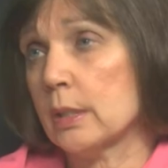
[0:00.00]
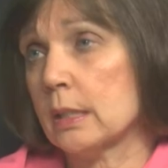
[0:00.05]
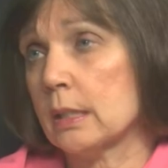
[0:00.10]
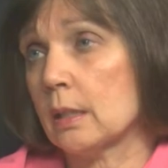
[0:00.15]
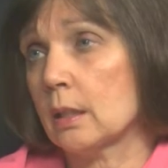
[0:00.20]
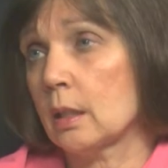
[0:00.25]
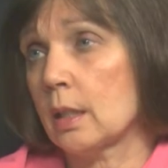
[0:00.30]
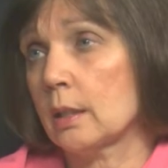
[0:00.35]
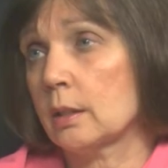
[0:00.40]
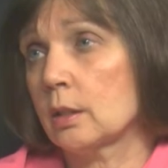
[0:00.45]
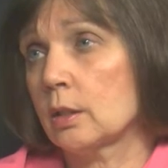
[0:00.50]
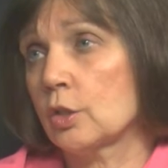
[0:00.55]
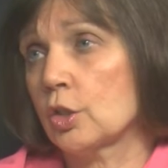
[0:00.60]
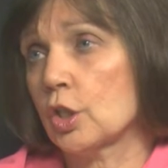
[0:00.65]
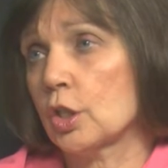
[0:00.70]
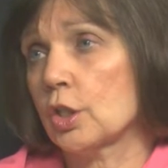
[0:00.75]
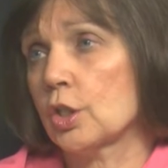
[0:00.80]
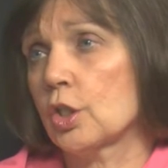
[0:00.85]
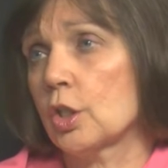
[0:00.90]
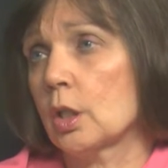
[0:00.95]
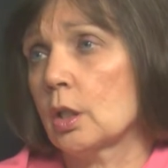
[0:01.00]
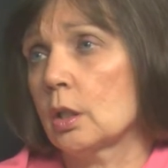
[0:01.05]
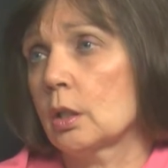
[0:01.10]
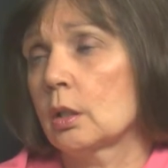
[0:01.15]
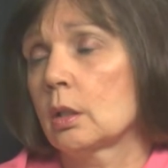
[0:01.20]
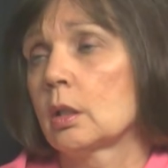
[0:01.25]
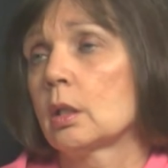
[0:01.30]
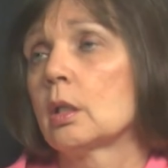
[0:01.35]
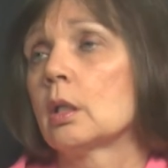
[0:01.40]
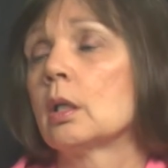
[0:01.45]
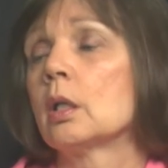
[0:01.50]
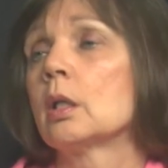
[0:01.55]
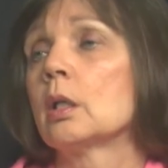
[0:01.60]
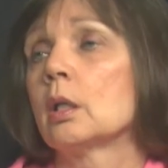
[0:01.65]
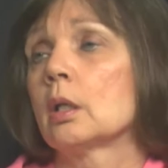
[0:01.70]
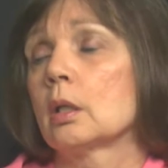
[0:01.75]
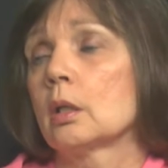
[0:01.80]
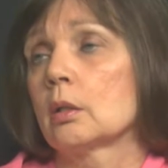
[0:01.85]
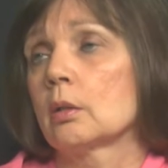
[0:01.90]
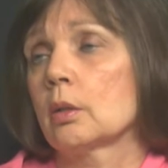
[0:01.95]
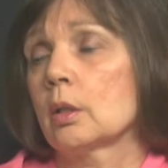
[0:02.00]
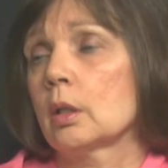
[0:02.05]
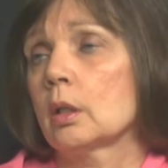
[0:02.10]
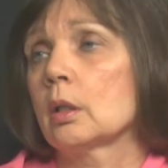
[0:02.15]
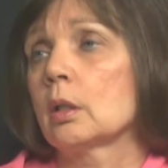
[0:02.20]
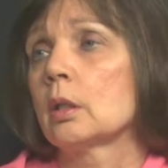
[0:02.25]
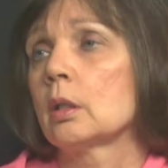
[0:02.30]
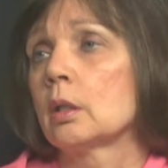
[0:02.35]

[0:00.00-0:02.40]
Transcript: selected it just yet? It has not been selected just okay. yet.